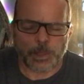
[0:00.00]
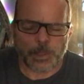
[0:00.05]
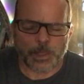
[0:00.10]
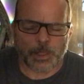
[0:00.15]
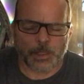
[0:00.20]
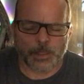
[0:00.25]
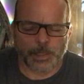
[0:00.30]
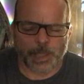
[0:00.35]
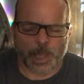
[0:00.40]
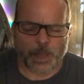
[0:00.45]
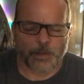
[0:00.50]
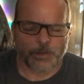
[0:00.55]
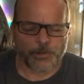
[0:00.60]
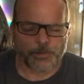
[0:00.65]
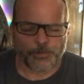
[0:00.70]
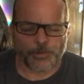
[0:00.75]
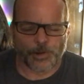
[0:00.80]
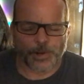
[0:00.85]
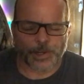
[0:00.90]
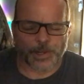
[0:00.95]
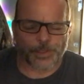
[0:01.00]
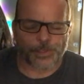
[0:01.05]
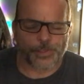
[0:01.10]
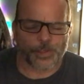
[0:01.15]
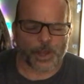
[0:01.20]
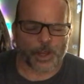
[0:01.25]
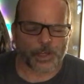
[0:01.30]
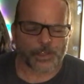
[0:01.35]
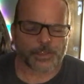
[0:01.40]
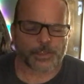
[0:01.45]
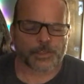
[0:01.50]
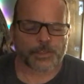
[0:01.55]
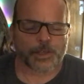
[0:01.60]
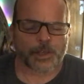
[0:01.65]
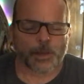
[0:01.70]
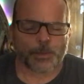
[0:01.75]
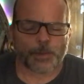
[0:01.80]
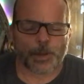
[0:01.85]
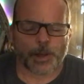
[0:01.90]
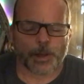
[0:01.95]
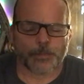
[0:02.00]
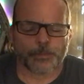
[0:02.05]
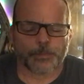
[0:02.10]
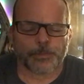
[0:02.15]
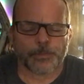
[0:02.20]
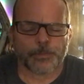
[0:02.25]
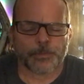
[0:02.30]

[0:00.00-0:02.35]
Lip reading: Allowing for any thoughts to come up,